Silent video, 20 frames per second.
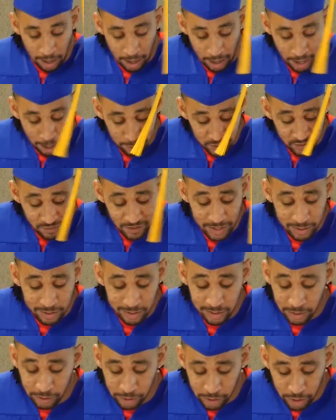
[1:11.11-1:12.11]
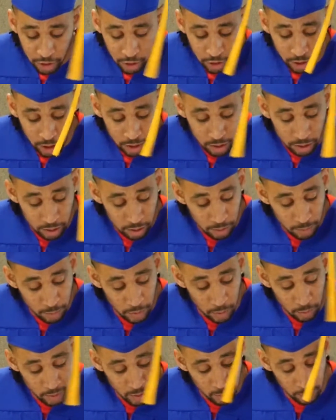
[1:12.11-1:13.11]
I was facing serious charges,
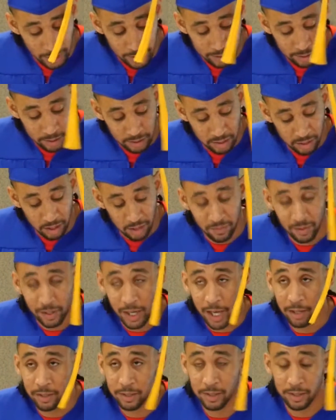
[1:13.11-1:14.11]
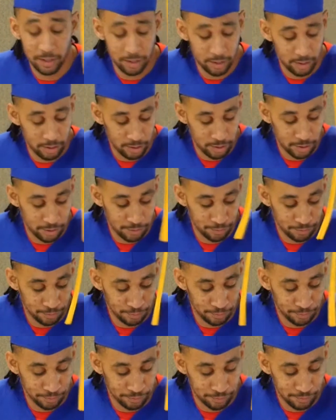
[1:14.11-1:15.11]
but was blessed to serve a lighter sentence.
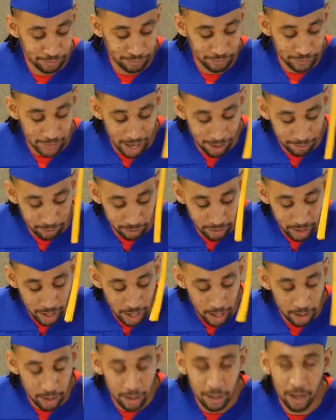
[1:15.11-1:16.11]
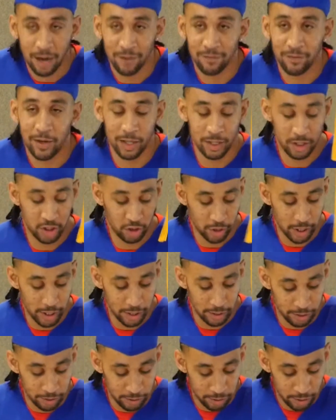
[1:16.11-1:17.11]
After that, I finally
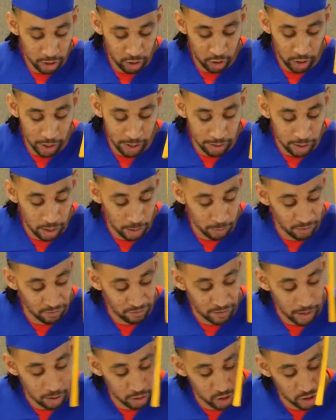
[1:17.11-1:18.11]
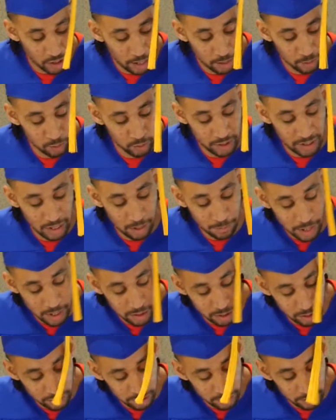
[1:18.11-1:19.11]
straightened up and found jobs with temp
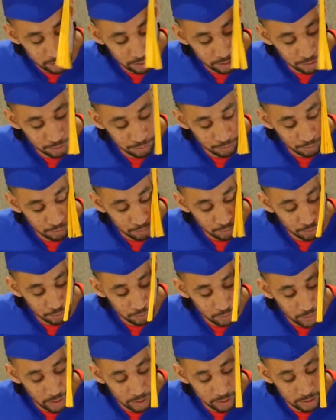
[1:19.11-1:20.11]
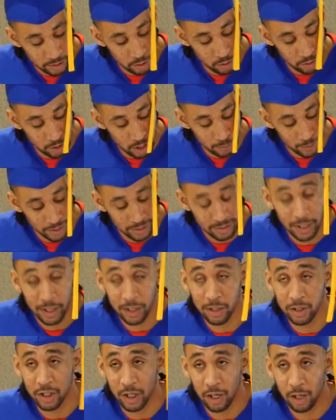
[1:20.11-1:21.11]
agencies, and soon had my
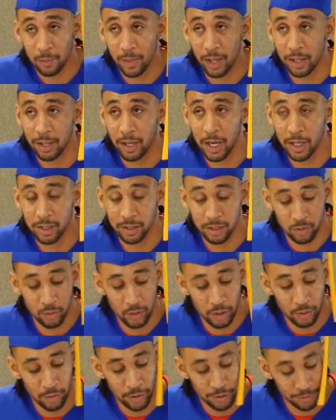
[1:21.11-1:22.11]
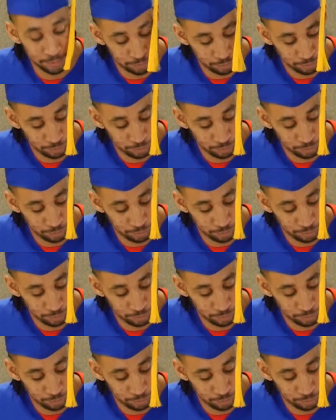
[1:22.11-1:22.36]
second child by the age of 21.